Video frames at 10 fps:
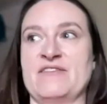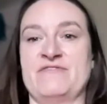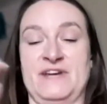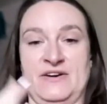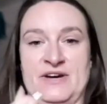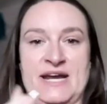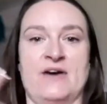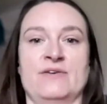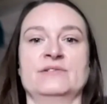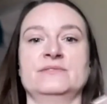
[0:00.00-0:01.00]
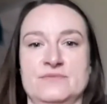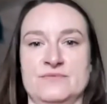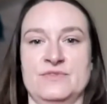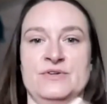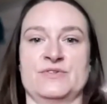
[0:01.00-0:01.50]
and figuring out
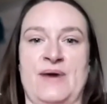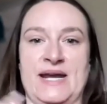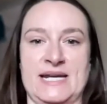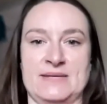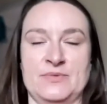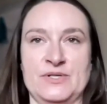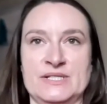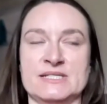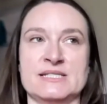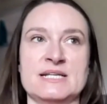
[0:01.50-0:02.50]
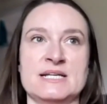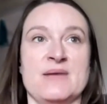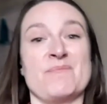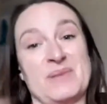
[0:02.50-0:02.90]
those right inputs.